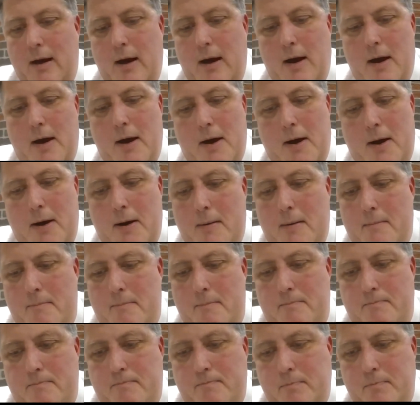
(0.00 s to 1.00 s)

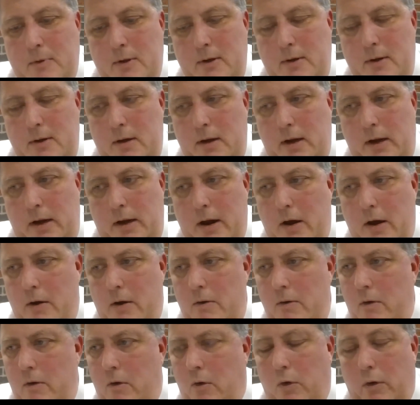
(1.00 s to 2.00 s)

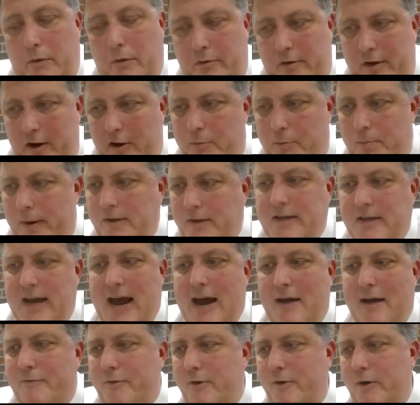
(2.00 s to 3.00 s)
or 6 months
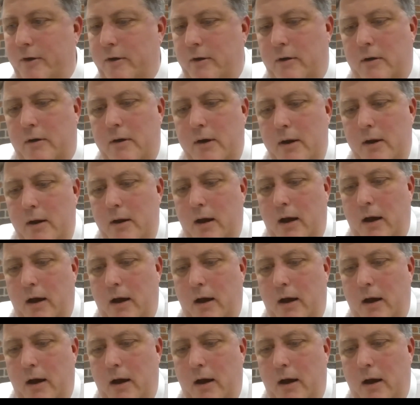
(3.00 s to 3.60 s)
after,